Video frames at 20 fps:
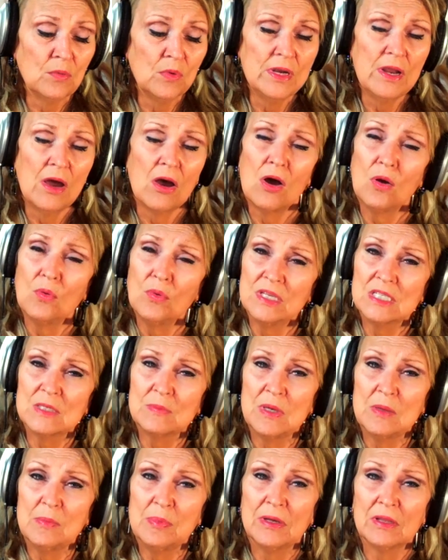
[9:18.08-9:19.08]
always
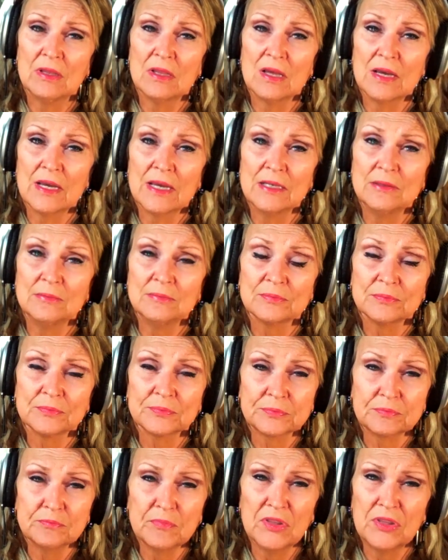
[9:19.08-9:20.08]
be polite,
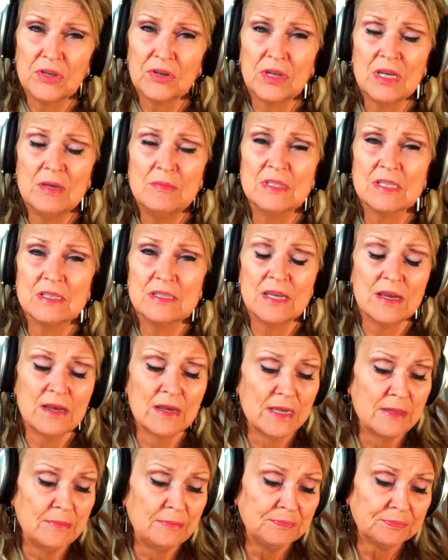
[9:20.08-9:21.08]
but there comes a
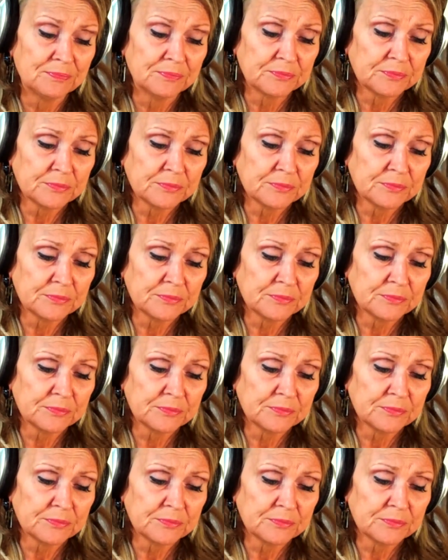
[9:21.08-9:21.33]
time